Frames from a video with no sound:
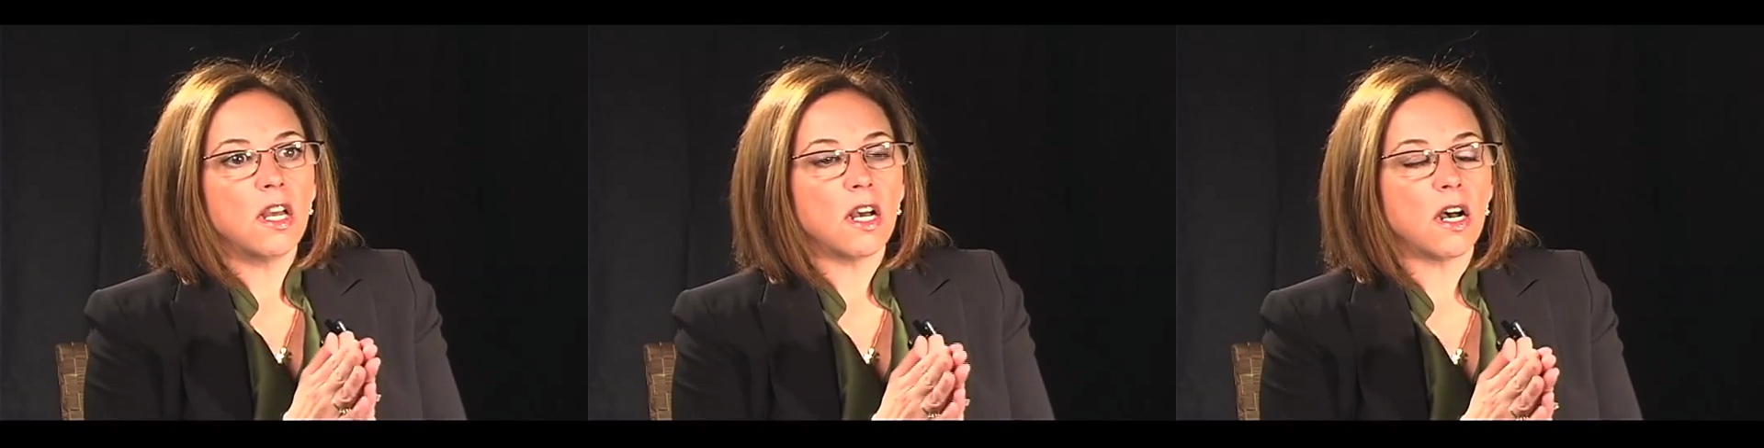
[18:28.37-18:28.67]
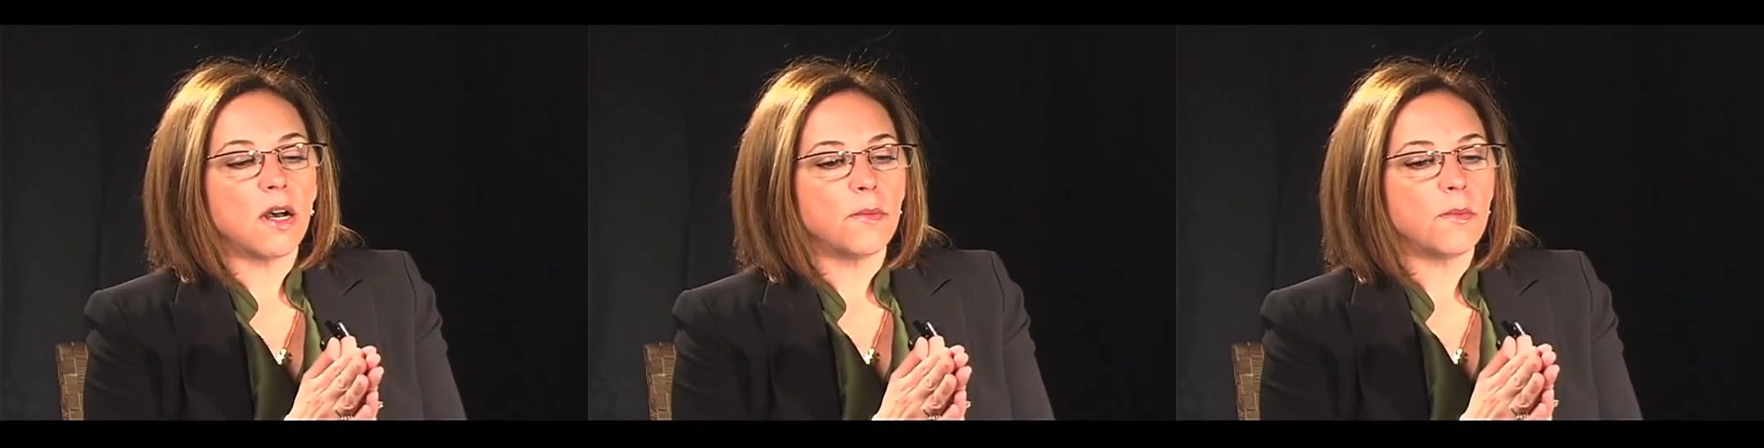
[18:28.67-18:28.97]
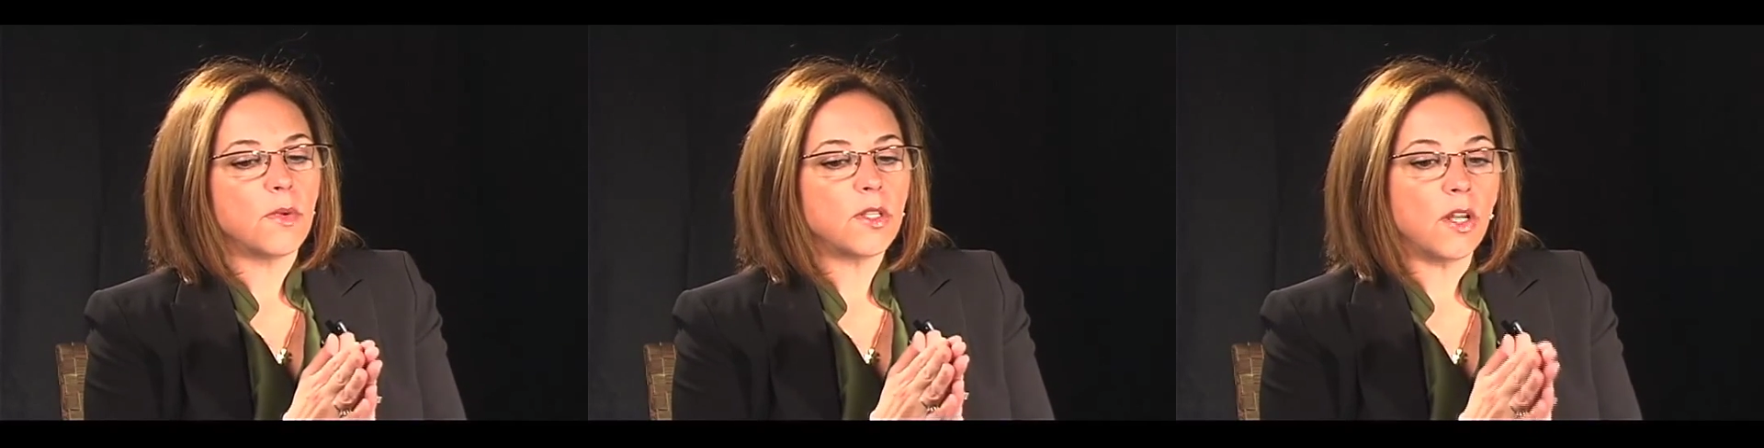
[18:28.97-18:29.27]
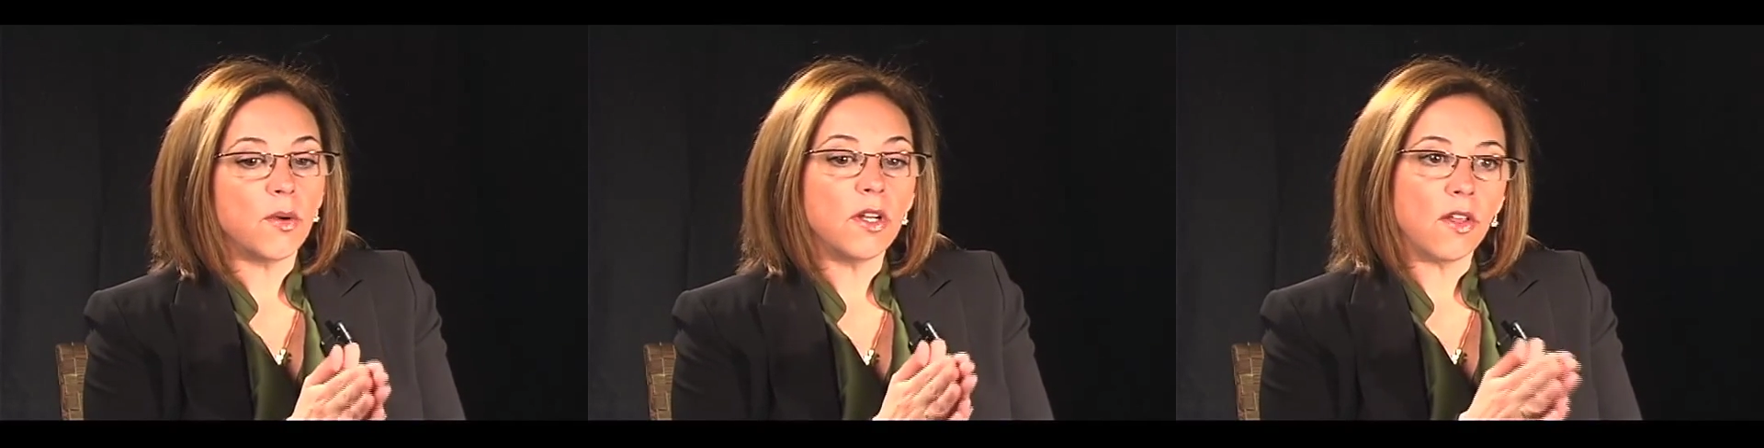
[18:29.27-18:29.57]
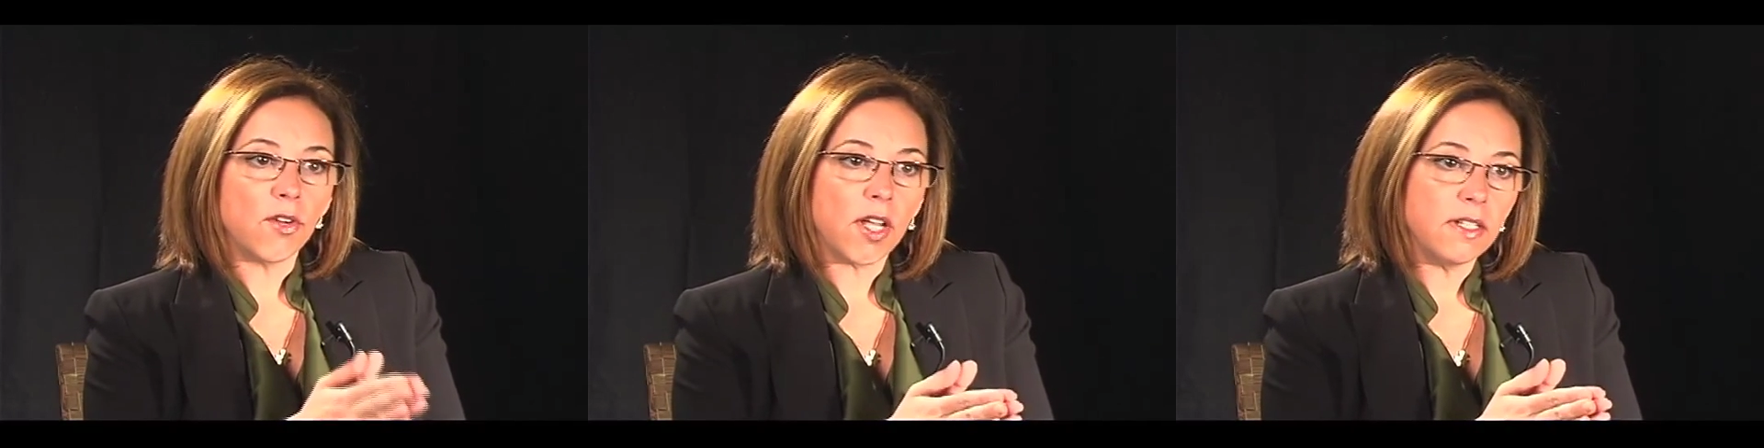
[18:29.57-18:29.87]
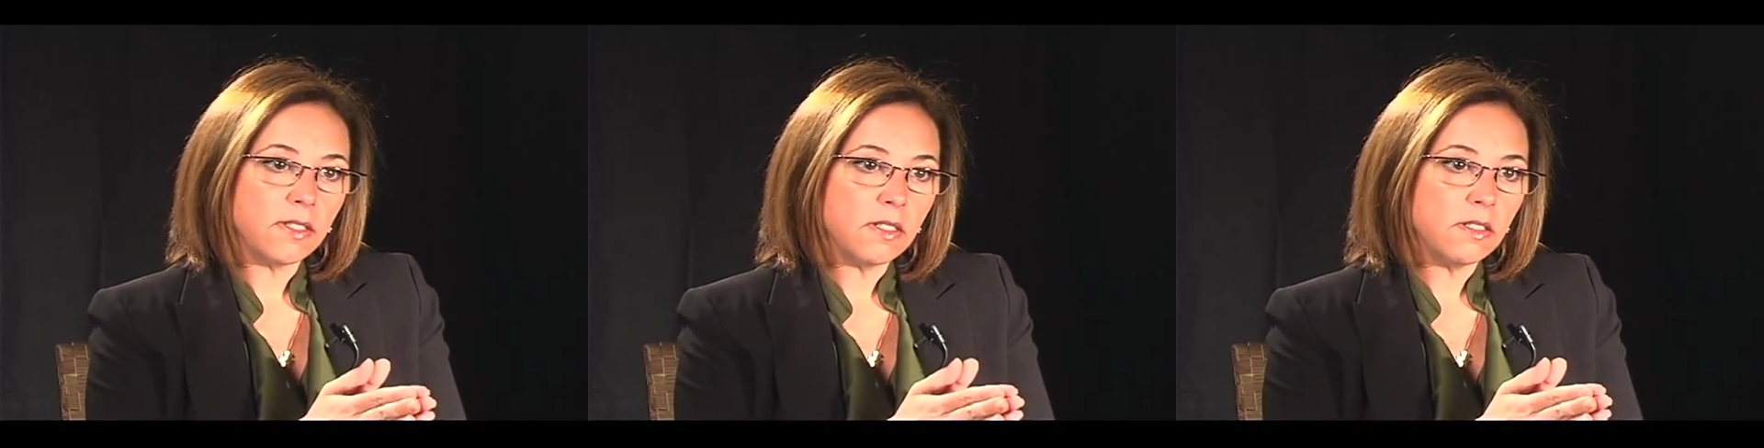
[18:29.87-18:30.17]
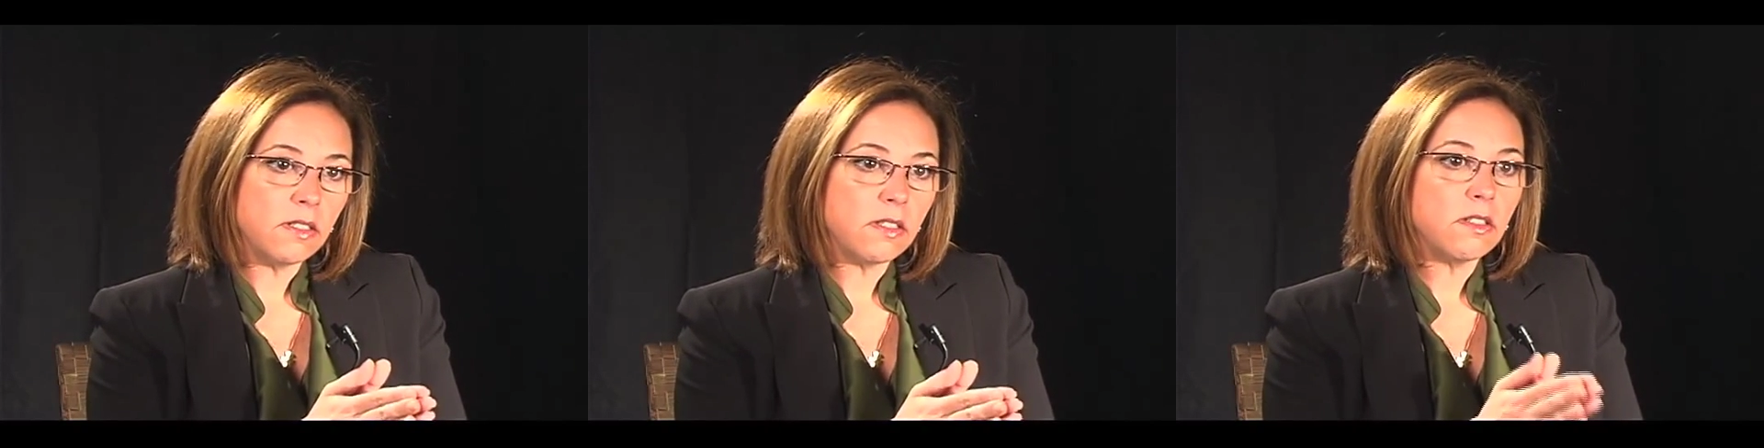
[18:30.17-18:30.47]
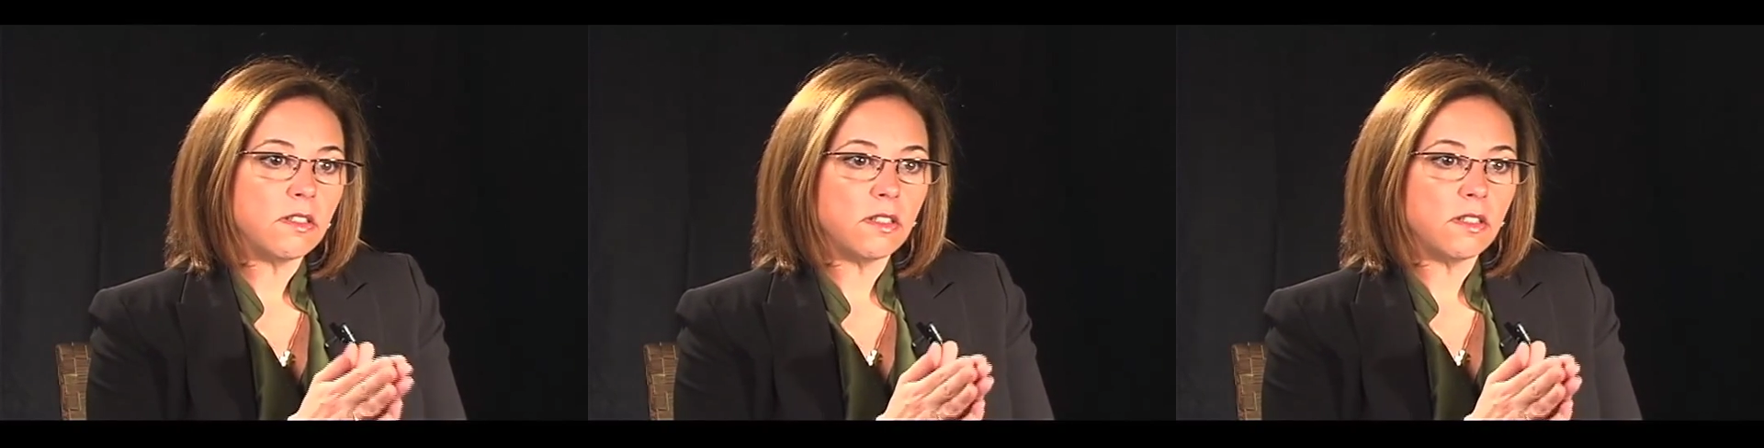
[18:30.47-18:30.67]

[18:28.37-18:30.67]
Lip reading: You know, in other cases,